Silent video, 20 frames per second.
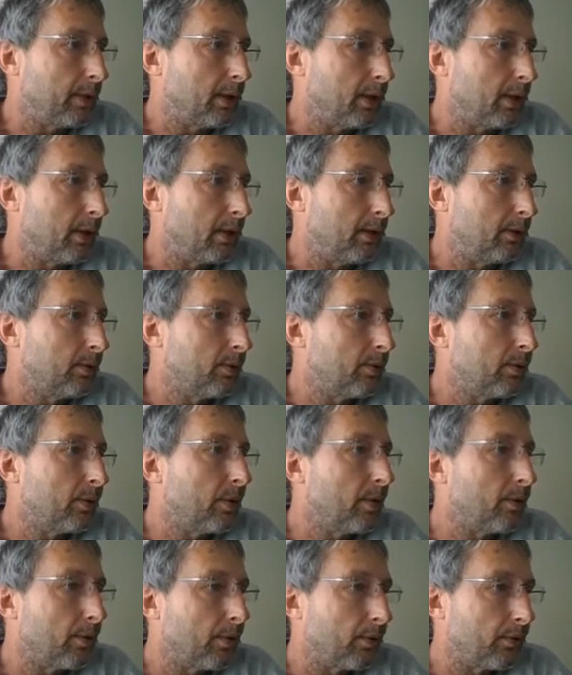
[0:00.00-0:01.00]
And you'll
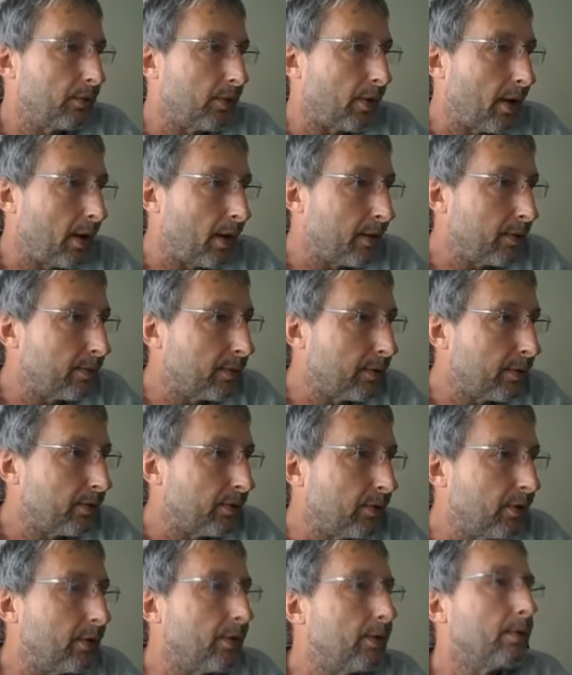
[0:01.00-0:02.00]
notice every
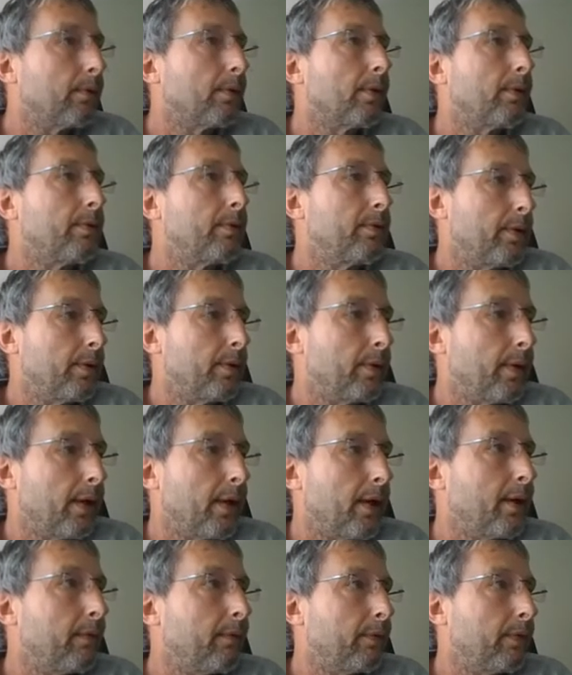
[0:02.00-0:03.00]
single review they
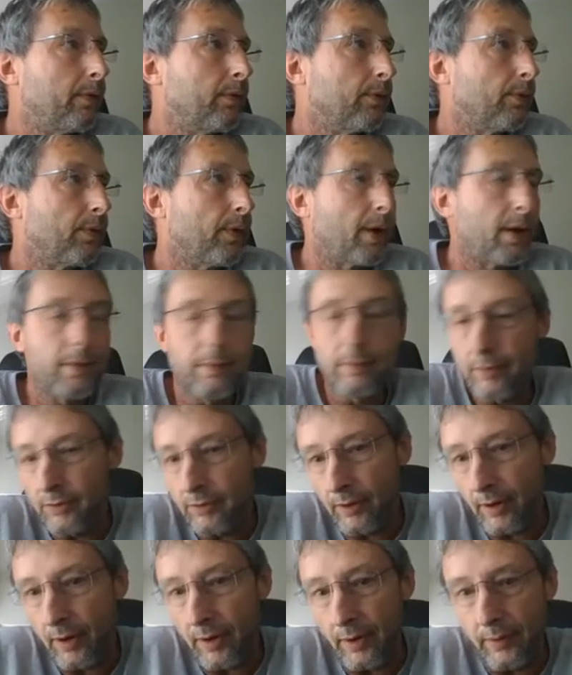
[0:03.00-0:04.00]
have is
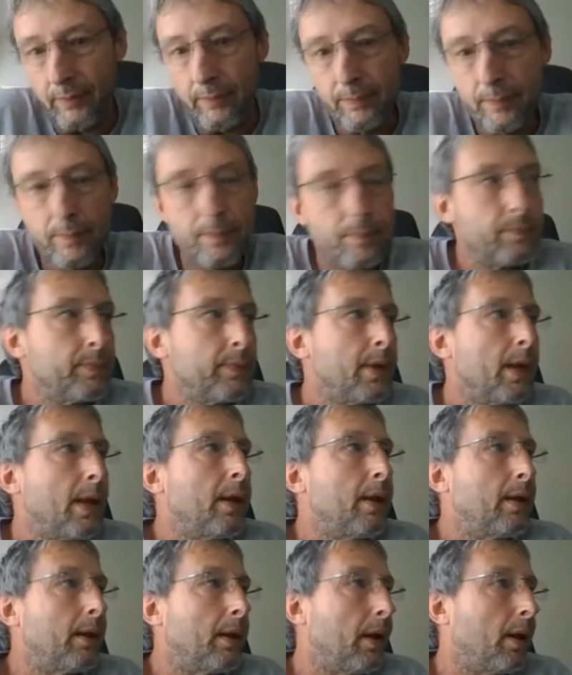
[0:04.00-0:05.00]
5-star.
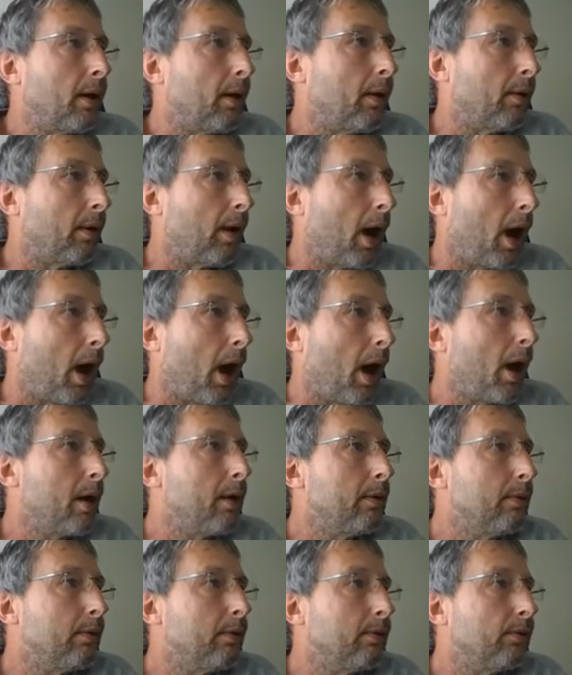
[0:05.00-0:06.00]
Now,
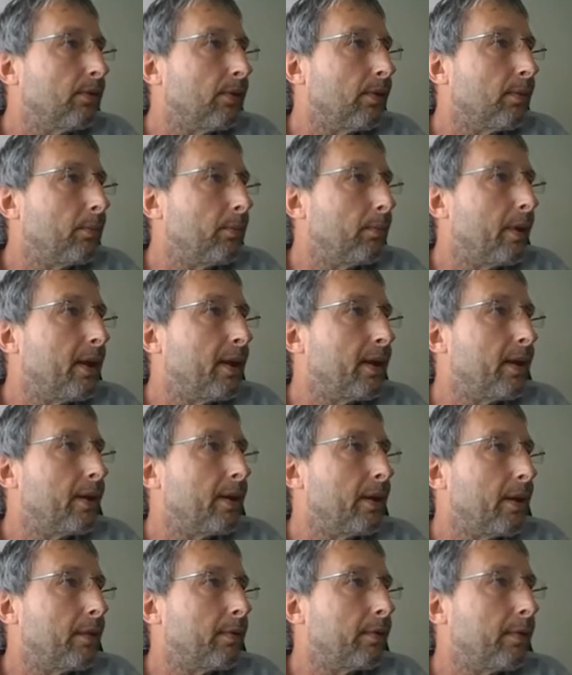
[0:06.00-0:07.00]
I submitted
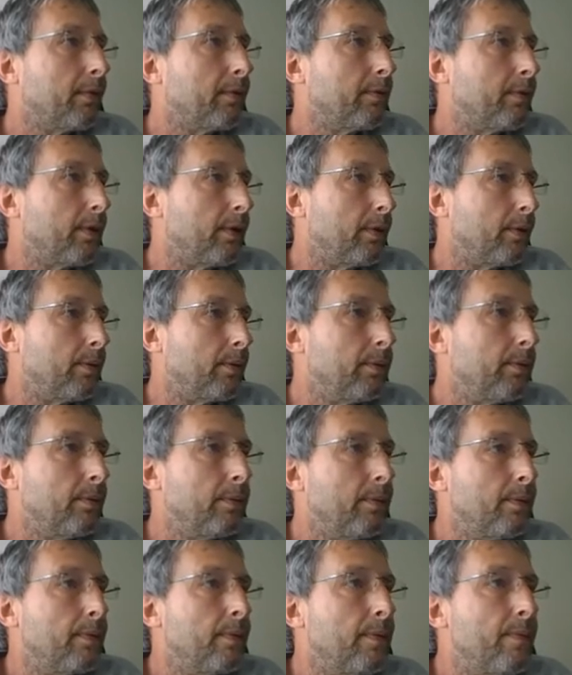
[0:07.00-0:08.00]
a review
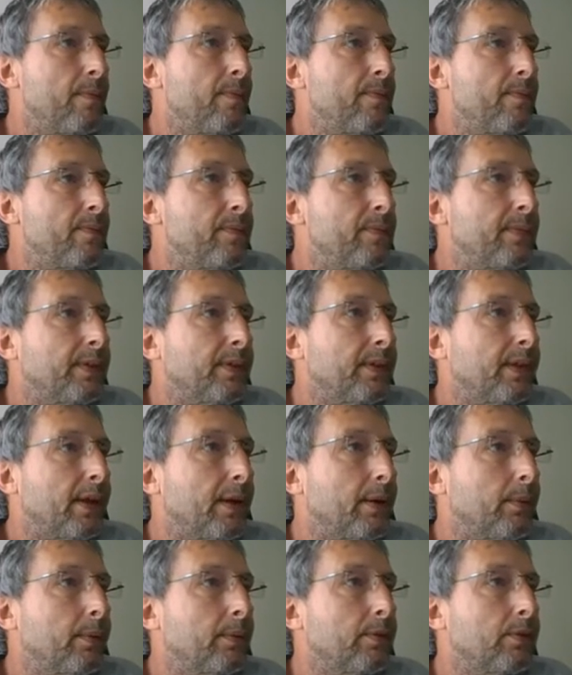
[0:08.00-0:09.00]
that
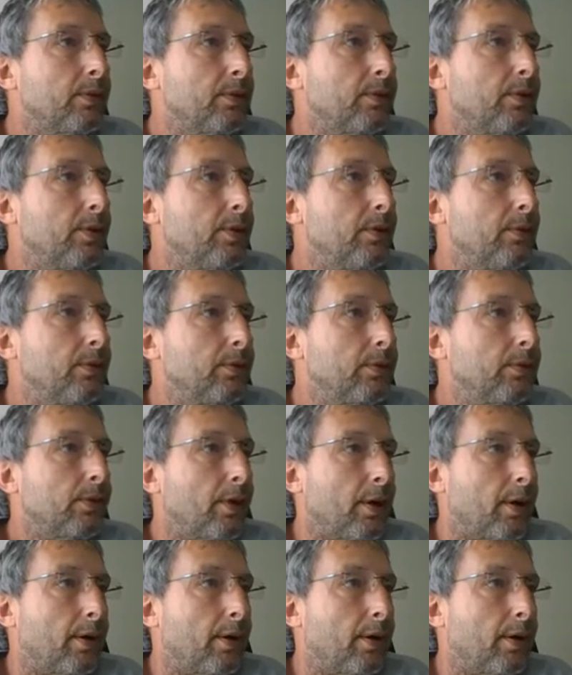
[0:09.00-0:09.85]
was 2-star,